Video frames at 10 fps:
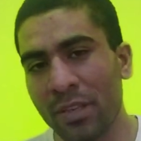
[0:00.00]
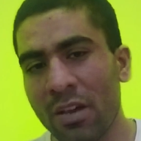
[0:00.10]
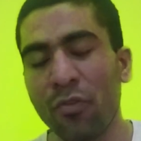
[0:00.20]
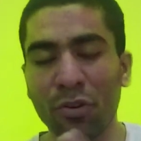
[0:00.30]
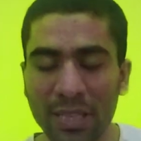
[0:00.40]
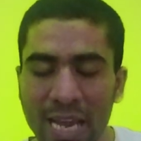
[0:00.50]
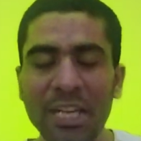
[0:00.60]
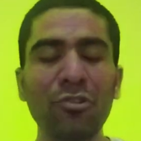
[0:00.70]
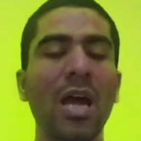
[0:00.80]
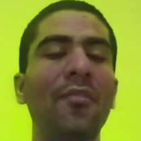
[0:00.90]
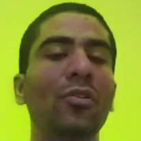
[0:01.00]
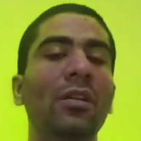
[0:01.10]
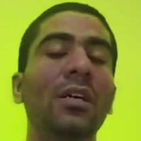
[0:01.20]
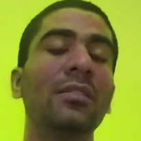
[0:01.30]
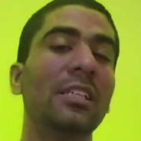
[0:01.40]
For that, you have to
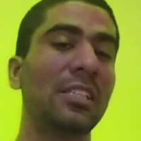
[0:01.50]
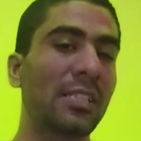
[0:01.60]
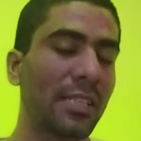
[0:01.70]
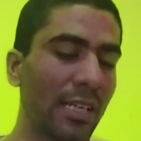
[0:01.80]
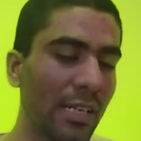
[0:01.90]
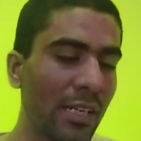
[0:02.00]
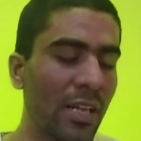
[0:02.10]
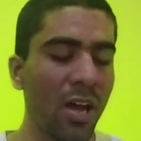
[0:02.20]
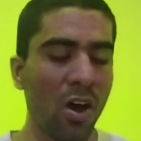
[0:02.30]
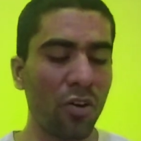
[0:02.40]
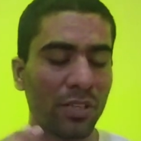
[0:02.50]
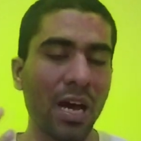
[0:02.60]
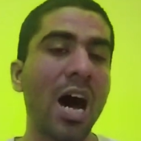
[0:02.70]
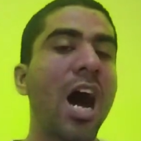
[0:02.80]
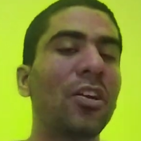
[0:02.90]
learn the skill or the
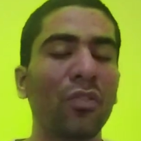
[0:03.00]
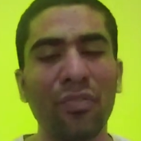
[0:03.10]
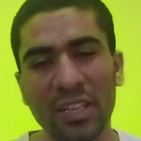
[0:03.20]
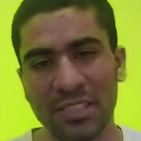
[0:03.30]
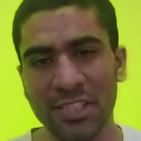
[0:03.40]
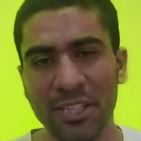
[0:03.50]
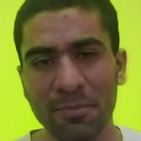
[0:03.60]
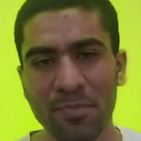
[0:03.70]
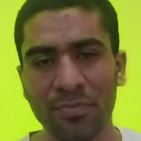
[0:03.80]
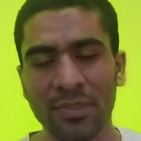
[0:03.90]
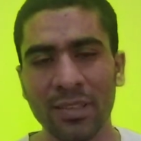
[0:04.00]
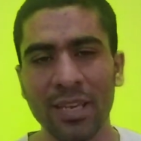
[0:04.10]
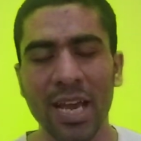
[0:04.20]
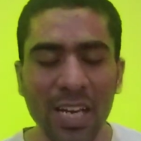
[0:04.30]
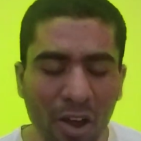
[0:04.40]
art of listening.
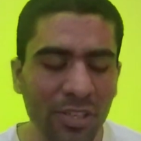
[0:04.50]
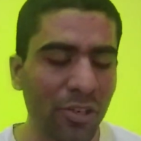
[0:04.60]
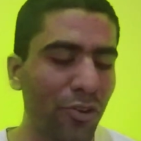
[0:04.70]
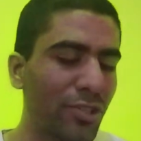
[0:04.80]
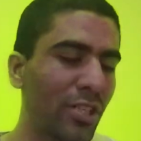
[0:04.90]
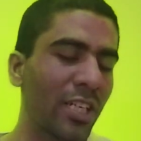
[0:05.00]
And now the question